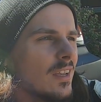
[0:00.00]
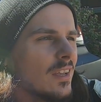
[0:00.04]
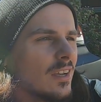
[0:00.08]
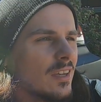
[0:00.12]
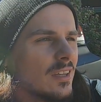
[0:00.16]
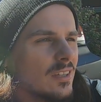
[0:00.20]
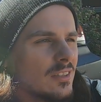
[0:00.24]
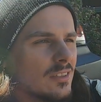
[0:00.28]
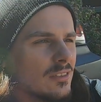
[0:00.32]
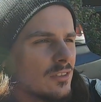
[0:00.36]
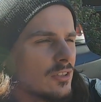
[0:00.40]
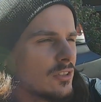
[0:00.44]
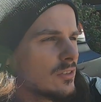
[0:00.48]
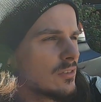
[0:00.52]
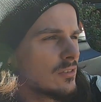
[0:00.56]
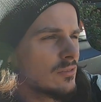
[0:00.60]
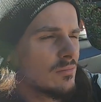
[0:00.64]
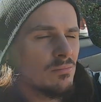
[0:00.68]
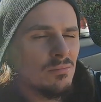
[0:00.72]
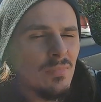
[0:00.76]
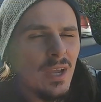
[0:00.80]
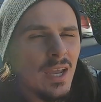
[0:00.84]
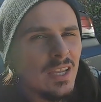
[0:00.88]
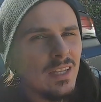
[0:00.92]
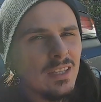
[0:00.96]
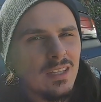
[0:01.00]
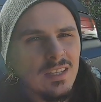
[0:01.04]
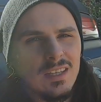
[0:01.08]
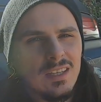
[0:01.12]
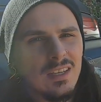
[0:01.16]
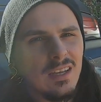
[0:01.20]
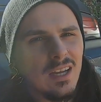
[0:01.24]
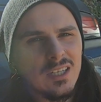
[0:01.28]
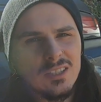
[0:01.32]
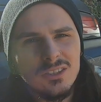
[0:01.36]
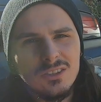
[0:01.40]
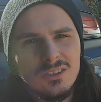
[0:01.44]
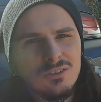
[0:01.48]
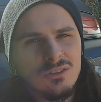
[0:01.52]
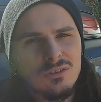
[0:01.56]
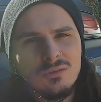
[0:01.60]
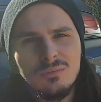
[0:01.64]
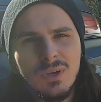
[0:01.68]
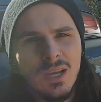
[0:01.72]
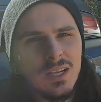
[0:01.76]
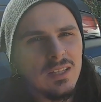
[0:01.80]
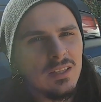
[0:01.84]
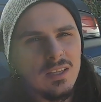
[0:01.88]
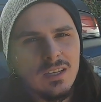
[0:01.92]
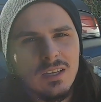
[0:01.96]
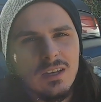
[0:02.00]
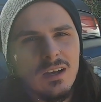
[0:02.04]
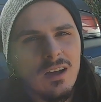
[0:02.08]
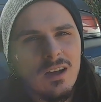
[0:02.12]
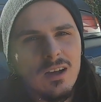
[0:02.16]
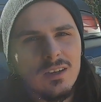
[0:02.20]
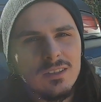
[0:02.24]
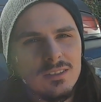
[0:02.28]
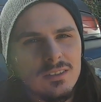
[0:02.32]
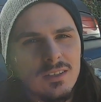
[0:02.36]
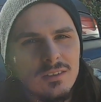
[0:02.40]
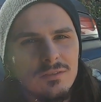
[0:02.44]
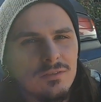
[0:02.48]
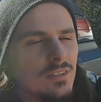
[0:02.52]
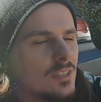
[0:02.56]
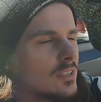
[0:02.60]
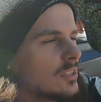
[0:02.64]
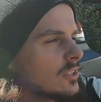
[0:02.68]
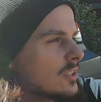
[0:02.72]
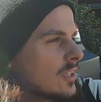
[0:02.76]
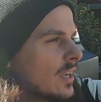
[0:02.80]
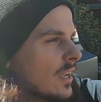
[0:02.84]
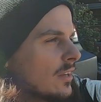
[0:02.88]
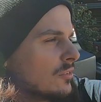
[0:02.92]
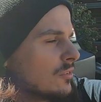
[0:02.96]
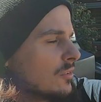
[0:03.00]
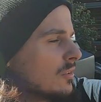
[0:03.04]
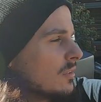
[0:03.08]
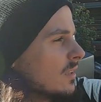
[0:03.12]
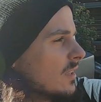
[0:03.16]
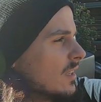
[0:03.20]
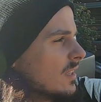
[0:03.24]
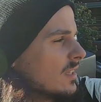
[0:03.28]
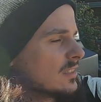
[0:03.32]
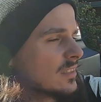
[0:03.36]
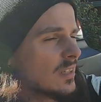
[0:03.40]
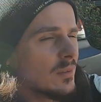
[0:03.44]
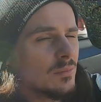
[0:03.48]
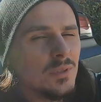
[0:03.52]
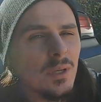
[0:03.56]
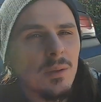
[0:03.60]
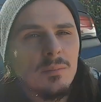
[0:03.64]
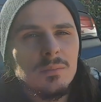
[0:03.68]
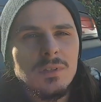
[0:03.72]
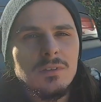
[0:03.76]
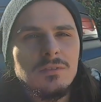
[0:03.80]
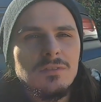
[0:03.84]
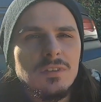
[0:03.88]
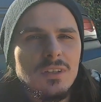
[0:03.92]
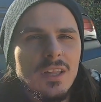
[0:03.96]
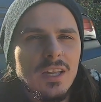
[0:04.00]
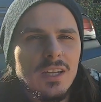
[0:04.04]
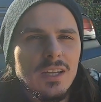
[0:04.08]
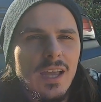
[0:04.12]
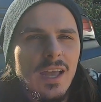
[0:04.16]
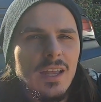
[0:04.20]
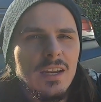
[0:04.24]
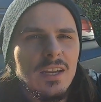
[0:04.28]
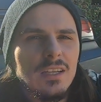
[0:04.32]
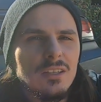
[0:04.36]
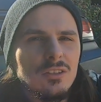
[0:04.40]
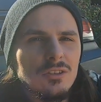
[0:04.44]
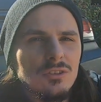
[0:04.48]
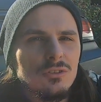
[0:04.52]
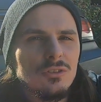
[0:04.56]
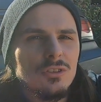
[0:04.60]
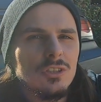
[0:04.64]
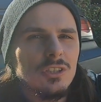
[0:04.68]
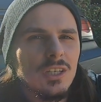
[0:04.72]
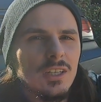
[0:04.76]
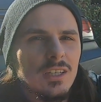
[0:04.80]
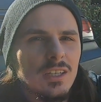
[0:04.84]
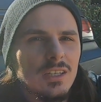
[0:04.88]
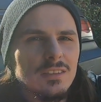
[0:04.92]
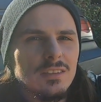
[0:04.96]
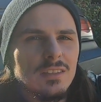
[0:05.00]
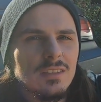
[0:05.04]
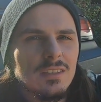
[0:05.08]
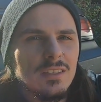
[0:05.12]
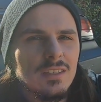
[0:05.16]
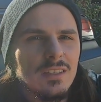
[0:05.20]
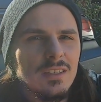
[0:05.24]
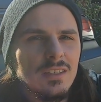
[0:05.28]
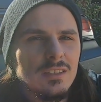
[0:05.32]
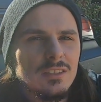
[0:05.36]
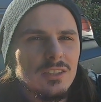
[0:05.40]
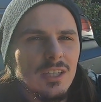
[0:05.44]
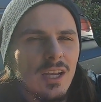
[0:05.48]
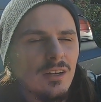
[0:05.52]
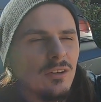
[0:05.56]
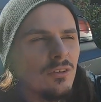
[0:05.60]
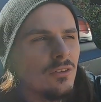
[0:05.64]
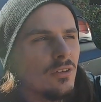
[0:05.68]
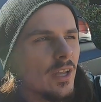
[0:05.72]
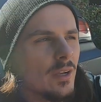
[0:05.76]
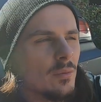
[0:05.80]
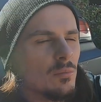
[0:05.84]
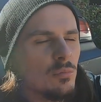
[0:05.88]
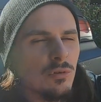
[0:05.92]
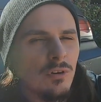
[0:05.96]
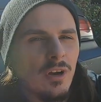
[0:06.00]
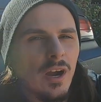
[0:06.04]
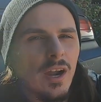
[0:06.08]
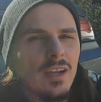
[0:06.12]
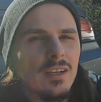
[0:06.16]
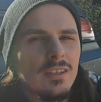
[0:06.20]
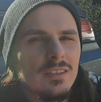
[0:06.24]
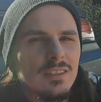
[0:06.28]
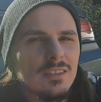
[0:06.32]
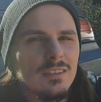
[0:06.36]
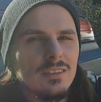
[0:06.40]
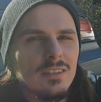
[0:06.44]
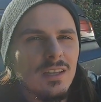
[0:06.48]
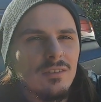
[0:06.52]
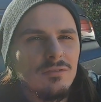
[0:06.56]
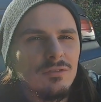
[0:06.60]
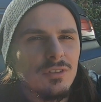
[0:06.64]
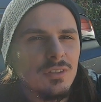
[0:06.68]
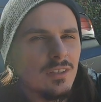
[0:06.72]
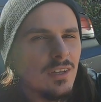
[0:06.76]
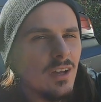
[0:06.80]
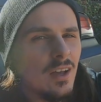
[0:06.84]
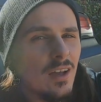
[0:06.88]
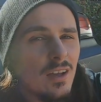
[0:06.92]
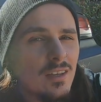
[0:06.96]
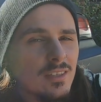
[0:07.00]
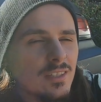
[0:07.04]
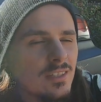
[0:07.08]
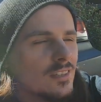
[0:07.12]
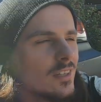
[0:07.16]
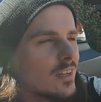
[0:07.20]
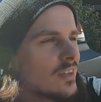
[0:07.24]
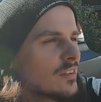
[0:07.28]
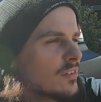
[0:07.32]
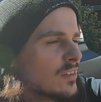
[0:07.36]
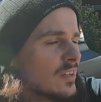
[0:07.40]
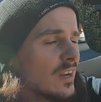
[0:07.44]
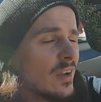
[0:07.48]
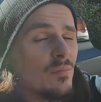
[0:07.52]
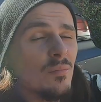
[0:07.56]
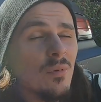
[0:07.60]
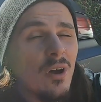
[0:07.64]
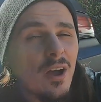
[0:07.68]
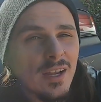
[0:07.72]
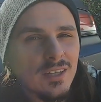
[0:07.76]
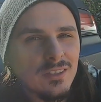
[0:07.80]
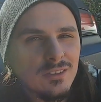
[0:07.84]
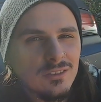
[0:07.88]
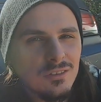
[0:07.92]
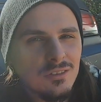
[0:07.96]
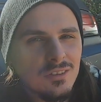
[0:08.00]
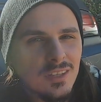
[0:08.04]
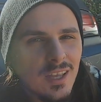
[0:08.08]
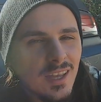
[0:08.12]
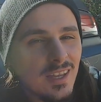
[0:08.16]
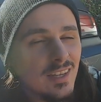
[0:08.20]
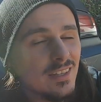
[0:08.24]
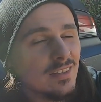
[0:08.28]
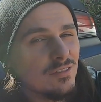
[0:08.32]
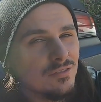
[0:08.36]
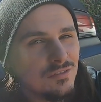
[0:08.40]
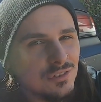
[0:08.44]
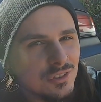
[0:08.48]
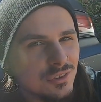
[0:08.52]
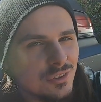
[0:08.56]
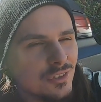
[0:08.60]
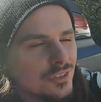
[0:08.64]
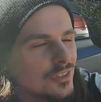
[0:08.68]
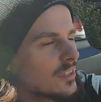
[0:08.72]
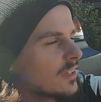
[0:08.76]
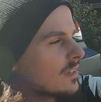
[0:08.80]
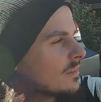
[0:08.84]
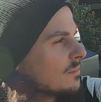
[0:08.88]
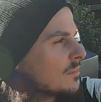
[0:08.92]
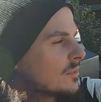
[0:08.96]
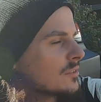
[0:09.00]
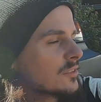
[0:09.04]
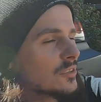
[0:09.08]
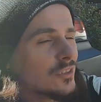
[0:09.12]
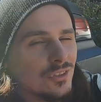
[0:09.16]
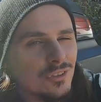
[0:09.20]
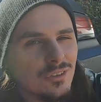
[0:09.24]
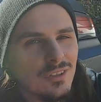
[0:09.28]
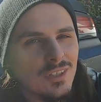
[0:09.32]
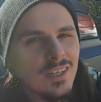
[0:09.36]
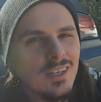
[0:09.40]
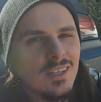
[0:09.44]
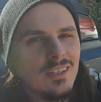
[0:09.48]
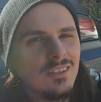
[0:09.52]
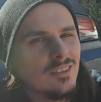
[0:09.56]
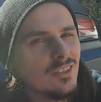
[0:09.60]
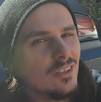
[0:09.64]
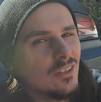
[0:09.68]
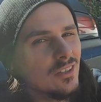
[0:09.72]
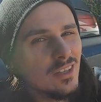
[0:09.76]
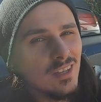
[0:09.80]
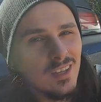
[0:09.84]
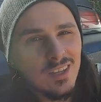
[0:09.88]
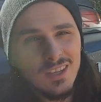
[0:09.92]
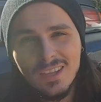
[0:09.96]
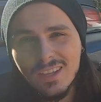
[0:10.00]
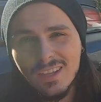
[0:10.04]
because I just do mainly car stuff for this channel. Sometimes I feel like adding new shit into the channel, like pranks and stuff with car stuff, and I might do that in the future. I'm not sure yet, so